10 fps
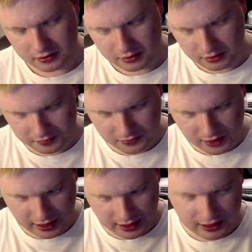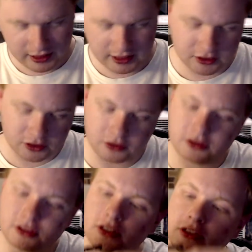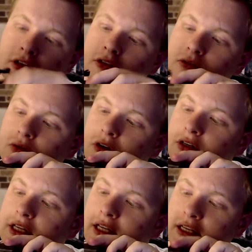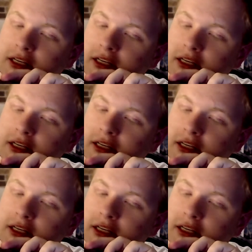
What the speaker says: Oh, and his torso goes wonky.